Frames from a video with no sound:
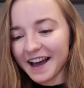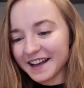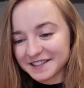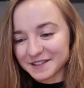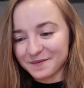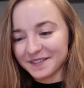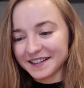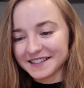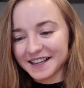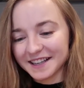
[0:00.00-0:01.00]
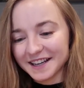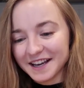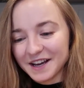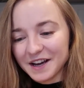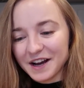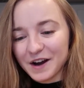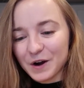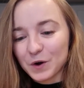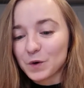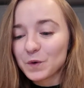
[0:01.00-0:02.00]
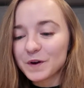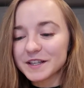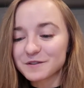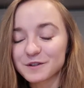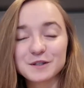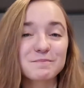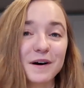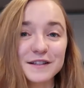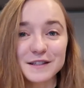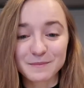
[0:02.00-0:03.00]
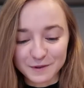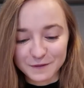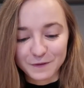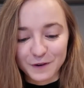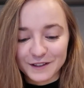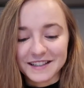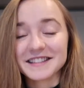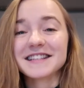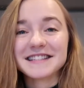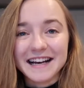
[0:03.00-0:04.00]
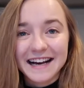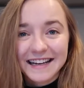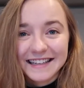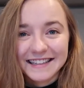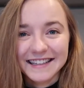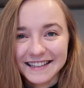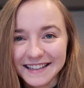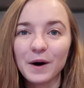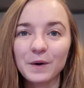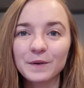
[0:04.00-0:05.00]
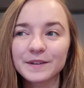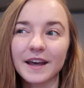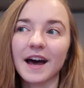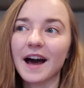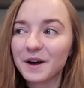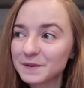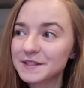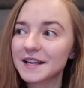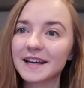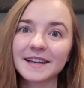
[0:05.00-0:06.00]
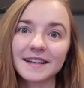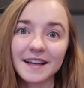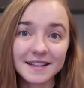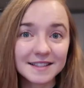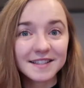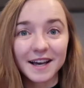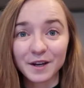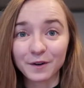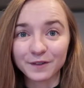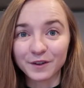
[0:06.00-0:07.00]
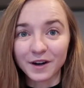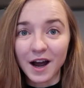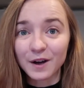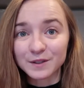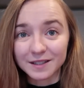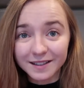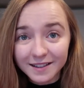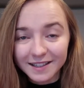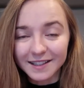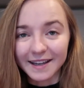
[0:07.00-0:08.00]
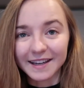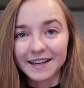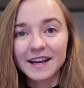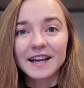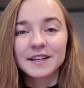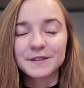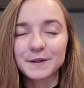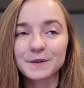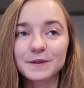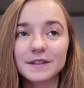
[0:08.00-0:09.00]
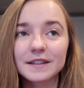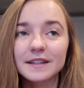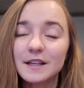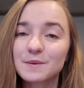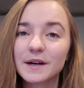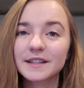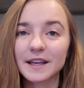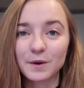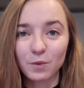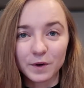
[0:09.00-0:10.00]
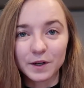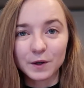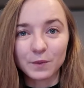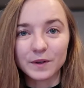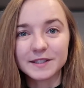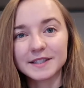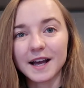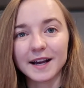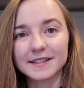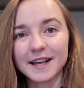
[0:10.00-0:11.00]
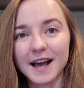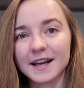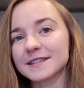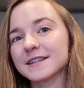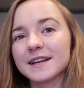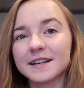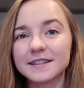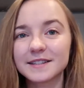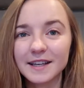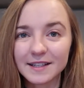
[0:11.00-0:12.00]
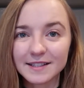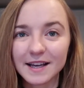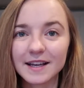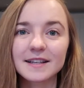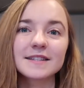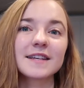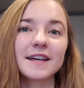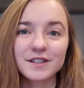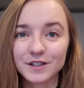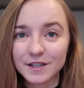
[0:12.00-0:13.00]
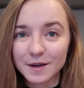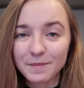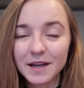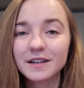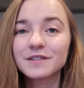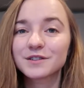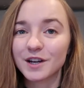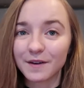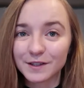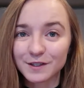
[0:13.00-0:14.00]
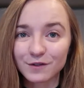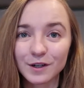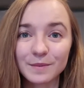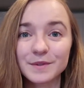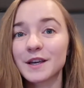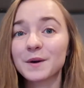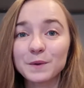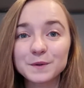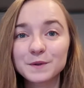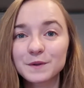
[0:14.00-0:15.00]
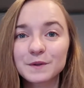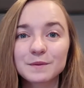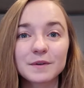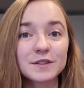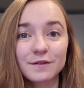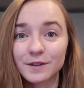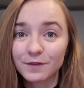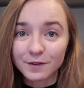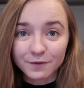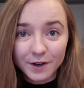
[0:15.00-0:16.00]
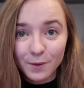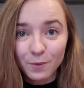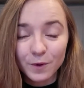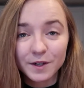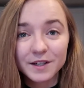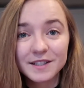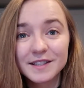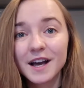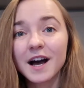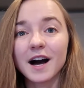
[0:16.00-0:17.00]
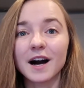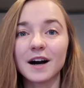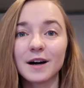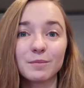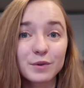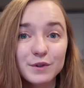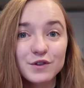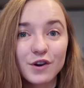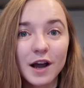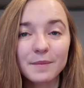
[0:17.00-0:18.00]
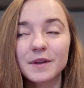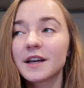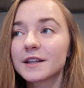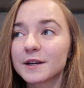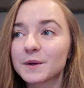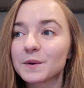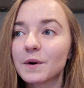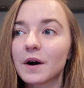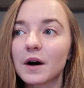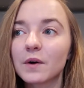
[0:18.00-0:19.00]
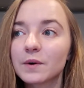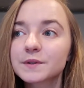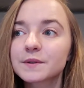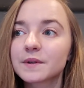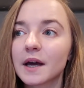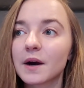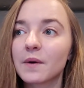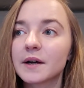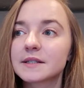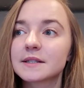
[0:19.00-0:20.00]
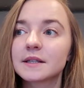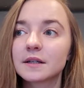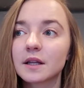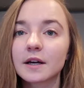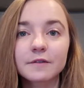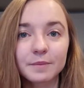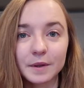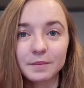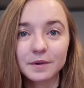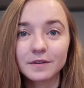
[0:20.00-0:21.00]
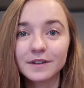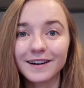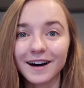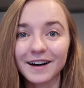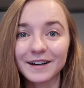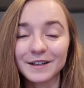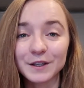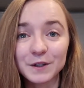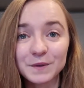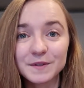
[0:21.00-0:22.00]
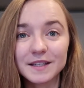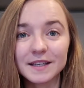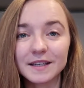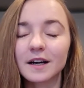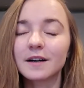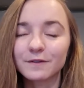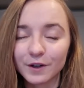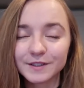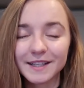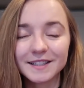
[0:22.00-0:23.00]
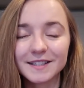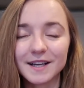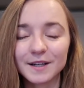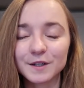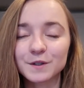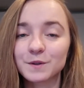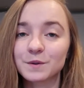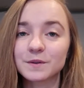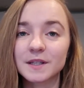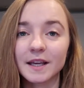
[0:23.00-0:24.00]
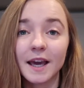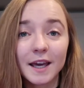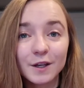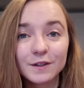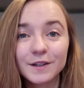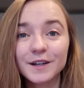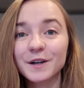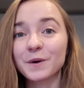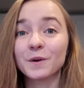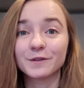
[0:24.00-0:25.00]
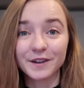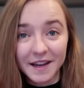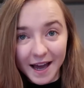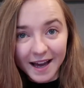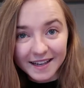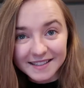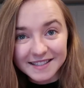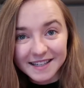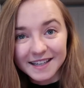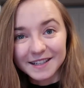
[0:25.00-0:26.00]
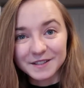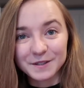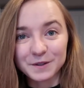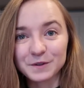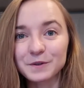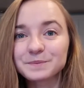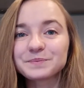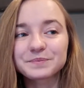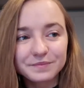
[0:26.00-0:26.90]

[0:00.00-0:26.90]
as somebody said, who is responsible for the design, how the outside and inside of your house look like. So that's why they work with stacks as CSS, HTML, JavaScript. They also use a bunch of different frameworks, Bootstrap. They also, now I see a lot of people using front-end designers using Angular or React to